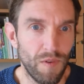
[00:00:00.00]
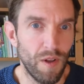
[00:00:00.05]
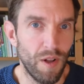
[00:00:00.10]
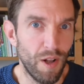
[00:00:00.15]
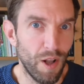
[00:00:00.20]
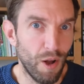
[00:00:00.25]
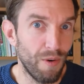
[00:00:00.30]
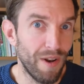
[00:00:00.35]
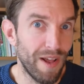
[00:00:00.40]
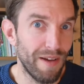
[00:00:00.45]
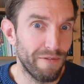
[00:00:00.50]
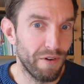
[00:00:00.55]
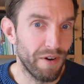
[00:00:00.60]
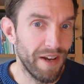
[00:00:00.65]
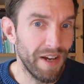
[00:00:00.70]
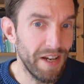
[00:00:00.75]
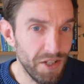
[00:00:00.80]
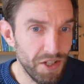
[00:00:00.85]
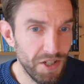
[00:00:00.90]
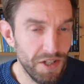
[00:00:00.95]
low level
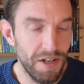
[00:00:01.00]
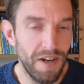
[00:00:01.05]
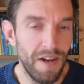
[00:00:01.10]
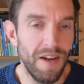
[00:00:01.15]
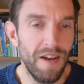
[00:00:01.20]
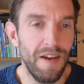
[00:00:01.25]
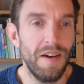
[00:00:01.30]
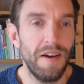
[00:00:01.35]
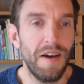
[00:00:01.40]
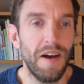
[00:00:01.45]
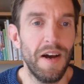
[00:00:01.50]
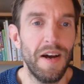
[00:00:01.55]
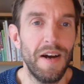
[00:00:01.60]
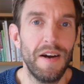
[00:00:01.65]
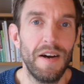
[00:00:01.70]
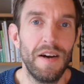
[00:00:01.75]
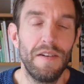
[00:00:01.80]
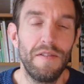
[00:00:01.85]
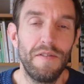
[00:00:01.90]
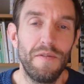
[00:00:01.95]
ish,
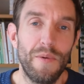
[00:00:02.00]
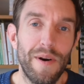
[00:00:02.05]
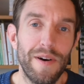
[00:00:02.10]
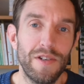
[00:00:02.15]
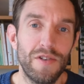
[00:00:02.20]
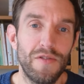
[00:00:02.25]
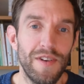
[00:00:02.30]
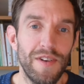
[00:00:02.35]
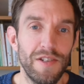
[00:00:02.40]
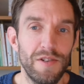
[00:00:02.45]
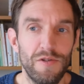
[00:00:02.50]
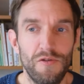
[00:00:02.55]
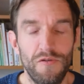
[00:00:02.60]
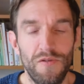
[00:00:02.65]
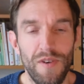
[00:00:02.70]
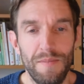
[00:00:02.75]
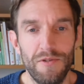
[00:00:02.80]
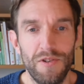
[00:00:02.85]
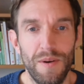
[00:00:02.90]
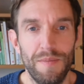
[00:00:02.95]
uh, whereas Vim,
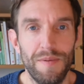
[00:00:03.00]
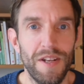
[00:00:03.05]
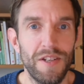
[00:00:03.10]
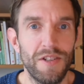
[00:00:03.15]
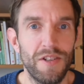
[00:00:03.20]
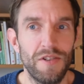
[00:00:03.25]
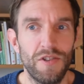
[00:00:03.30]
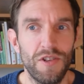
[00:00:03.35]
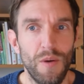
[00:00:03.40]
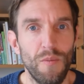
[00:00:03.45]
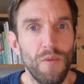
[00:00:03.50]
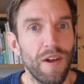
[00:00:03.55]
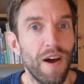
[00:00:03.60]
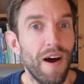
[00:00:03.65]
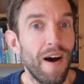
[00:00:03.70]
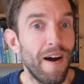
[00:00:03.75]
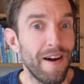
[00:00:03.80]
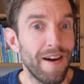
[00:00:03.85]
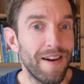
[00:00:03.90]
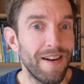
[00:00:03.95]
Vim, script is somewhat
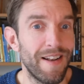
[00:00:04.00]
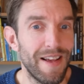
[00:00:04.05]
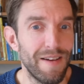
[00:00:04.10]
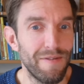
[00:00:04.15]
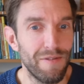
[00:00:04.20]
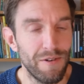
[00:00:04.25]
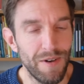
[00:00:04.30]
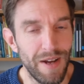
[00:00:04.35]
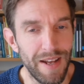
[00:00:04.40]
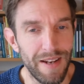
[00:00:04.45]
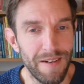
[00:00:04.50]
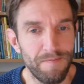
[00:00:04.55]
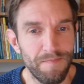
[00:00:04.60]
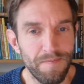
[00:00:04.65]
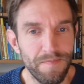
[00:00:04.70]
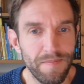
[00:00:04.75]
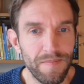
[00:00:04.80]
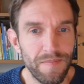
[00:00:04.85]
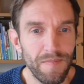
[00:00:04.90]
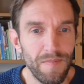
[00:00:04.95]
higher level and
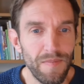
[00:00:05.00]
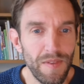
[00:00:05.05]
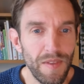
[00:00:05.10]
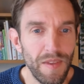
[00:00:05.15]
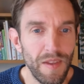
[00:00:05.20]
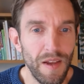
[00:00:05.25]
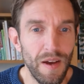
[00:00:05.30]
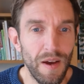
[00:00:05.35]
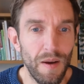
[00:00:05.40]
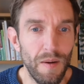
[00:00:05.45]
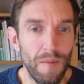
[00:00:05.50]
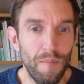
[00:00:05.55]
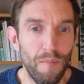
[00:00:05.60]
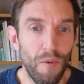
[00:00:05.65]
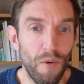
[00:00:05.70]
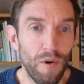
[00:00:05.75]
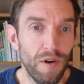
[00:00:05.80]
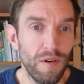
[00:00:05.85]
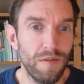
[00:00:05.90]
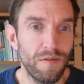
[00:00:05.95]
uh,
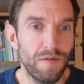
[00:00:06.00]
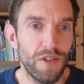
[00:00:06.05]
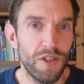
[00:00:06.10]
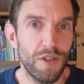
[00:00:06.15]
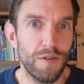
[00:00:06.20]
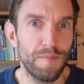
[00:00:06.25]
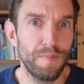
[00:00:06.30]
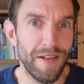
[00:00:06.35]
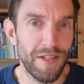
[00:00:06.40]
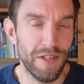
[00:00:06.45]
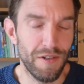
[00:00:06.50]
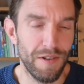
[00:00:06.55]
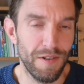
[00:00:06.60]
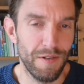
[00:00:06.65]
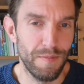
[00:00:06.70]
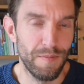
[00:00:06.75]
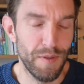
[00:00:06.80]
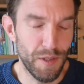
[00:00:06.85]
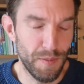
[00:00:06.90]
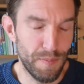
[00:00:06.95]
more spec
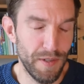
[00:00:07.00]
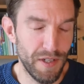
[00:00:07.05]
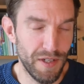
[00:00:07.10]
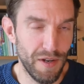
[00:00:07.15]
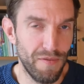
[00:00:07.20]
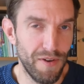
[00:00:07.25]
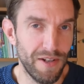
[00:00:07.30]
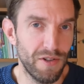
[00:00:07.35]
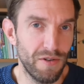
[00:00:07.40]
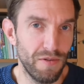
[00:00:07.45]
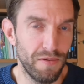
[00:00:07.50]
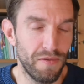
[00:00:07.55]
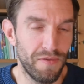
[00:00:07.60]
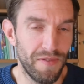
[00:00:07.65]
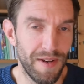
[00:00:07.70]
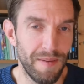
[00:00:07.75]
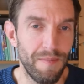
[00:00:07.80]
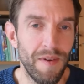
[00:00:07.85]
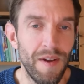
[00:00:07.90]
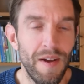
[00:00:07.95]
specific to
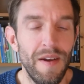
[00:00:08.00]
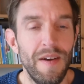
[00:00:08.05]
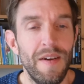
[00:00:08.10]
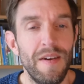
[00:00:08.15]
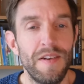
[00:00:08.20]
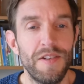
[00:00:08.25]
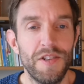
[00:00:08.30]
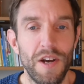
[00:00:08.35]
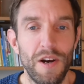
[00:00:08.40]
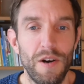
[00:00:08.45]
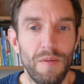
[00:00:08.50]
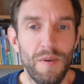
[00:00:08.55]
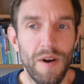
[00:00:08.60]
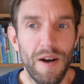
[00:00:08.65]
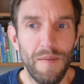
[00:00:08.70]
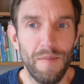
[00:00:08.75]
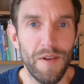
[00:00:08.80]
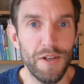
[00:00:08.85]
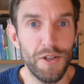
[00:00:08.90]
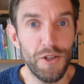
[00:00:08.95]
Vim. So
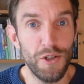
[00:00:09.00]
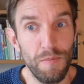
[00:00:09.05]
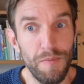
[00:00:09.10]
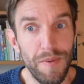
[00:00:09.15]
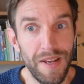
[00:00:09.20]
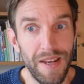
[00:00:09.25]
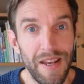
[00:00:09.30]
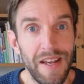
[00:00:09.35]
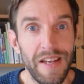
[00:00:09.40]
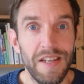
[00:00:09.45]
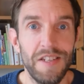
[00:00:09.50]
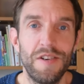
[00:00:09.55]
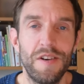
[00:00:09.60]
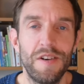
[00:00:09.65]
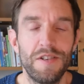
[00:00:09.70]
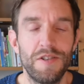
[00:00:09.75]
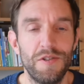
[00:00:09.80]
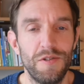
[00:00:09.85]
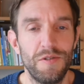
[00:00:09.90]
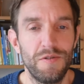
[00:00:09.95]
um, it should be
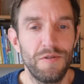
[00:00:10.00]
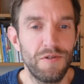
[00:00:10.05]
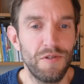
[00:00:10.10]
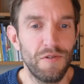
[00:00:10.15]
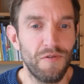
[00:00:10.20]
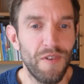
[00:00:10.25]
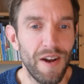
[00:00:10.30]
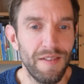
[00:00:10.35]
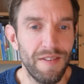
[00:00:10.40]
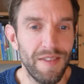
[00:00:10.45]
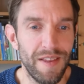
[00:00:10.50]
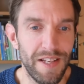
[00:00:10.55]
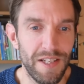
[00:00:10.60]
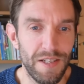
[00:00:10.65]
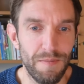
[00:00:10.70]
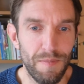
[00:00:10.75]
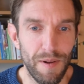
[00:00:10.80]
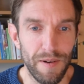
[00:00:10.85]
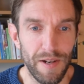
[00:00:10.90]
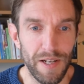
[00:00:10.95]
easier to to write
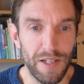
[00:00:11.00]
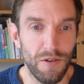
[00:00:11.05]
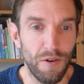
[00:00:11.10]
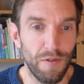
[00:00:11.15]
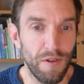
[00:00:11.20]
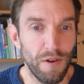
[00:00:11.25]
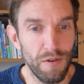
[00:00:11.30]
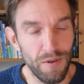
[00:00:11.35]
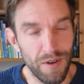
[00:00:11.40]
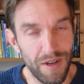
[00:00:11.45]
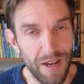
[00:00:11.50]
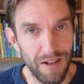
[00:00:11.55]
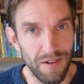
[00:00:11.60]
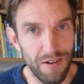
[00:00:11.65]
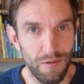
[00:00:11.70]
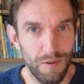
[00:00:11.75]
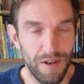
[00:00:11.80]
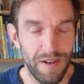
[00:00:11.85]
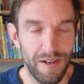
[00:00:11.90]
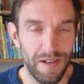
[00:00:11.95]
these plugins, although you
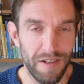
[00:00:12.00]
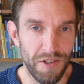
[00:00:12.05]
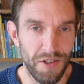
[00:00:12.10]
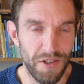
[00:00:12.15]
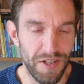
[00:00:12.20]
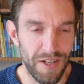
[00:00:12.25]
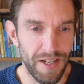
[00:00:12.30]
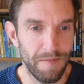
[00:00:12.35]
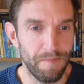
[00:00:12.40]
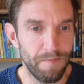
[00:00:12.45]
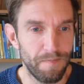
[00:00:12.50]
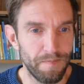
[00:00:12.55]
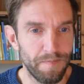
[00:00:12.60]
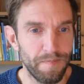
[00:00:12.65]
can do it in C.